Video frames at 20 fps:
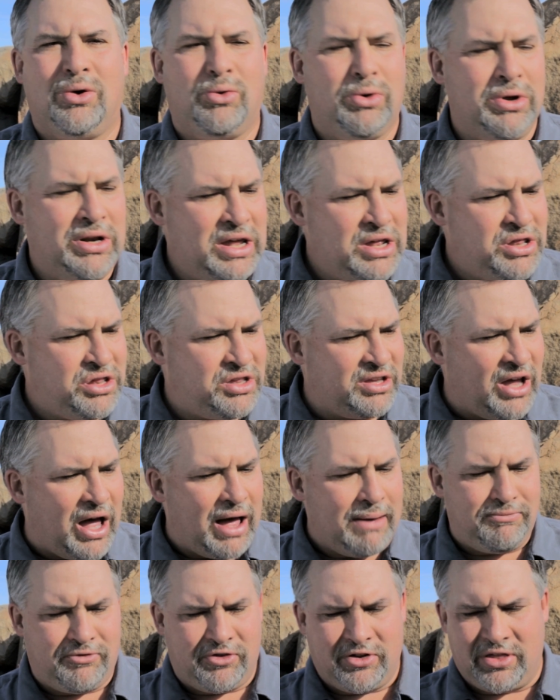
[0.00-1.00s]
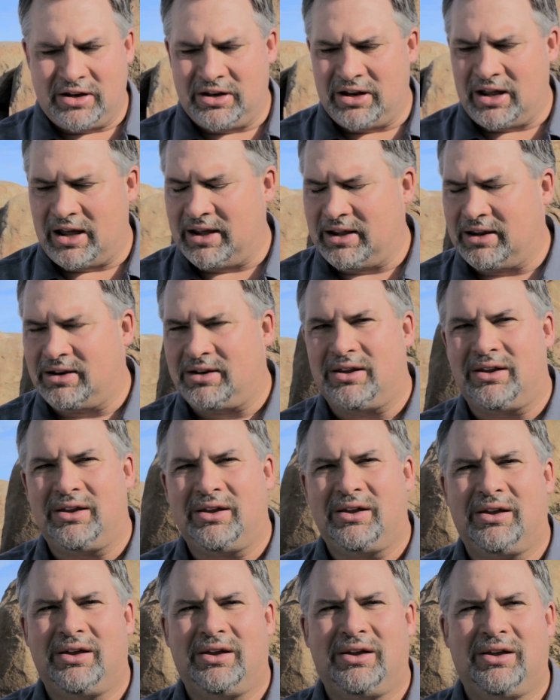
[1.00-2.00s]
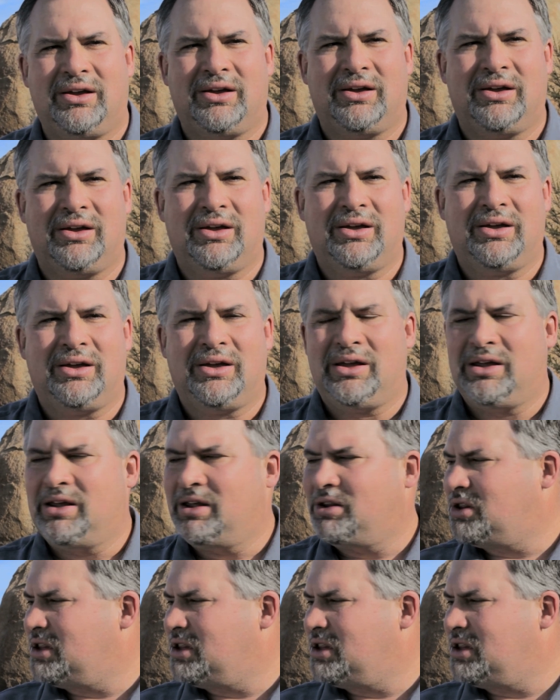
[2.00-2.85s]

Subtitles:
When he stopped for the night, it